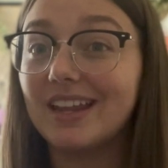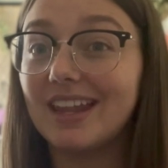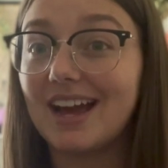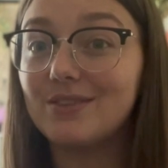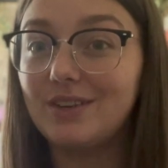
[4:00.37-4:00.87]

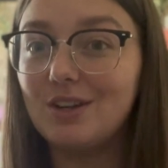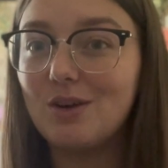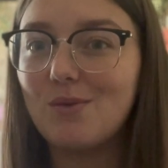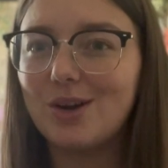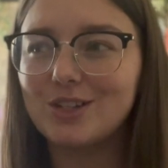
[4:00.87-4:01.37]
last
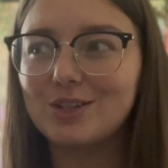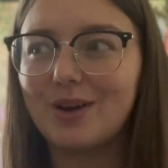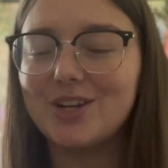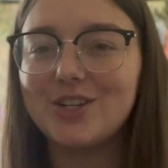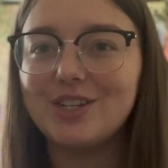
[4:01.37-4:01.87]
video were just
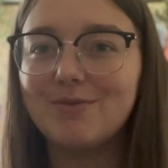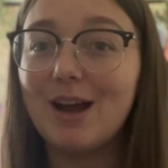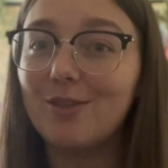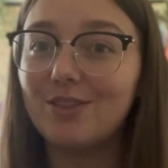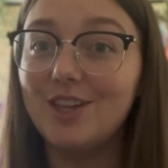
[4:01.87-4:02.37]
questions
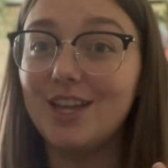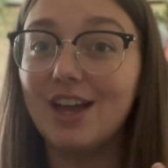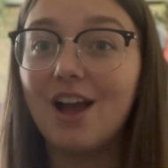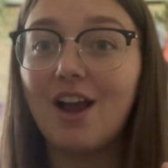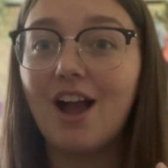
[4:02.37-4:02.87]
about
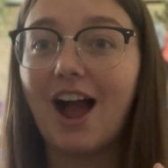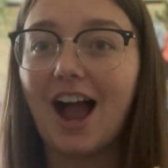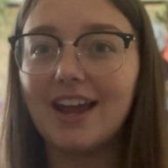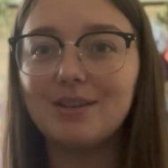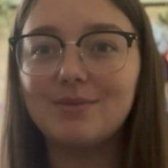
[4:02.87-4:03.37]
the
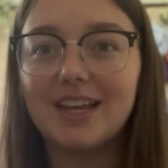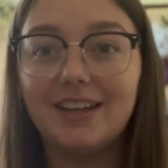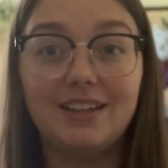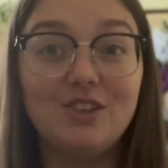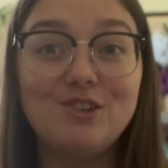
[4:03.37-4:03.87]
items that I
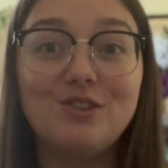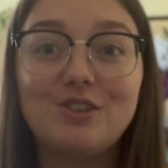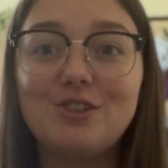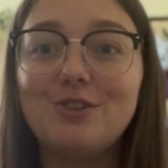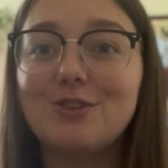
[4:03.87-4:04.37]
use
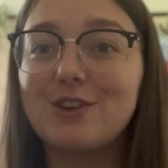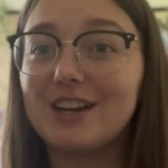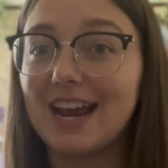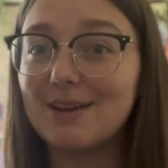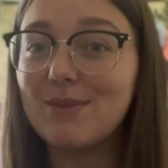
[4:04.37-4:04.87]
to
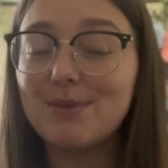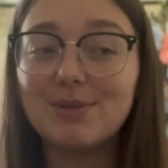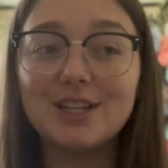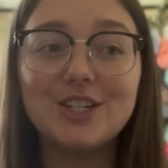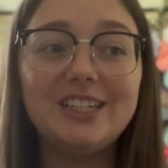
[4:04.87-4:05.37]
create my
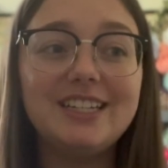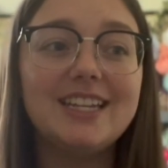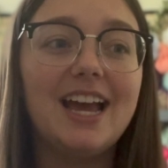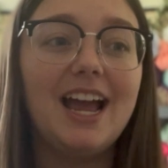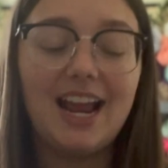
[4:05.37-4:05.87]
plushies.
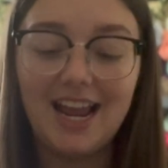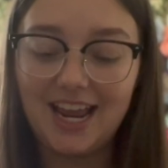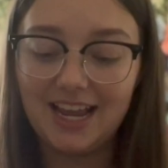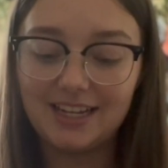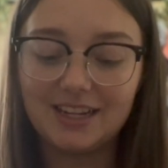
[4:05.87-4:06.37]

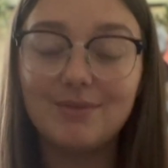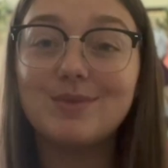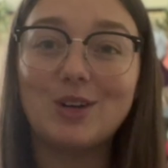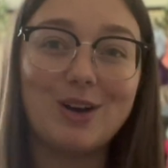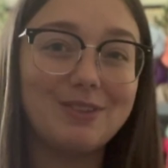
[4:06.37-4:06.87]
And
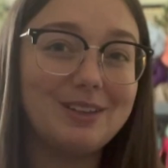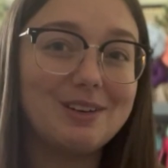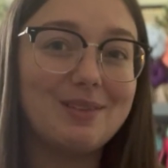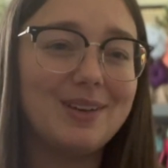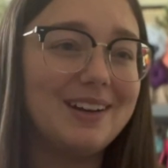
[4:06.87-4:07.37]
sorry if I
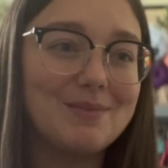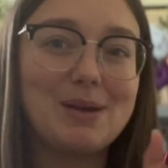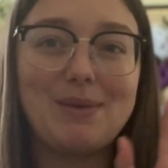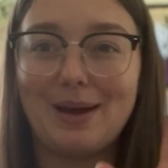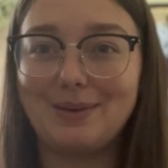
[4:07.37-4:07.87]
look over here, my
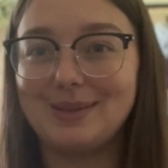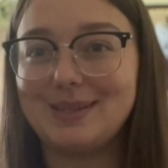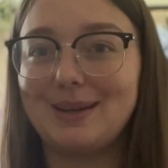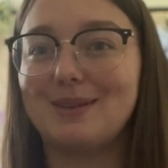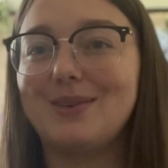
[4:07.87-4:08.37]
pattern is
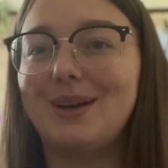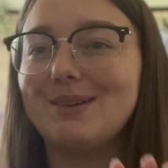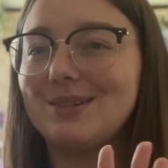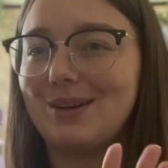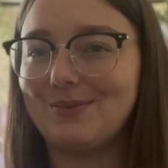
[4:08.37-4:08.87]
sitting over here,
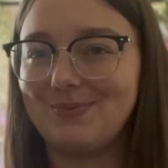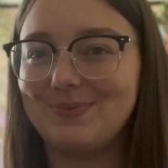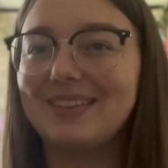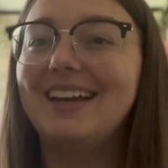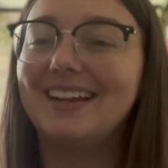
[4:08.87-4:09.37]
so.
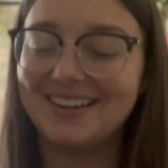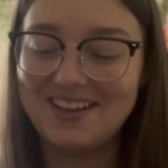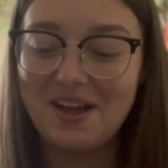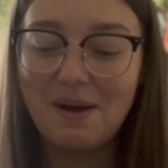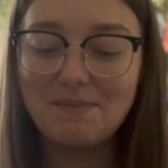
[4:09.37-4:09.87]

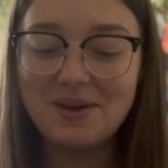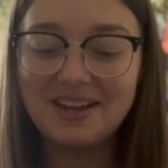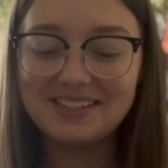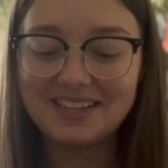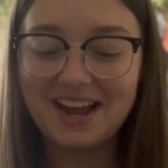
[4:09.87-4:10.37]
But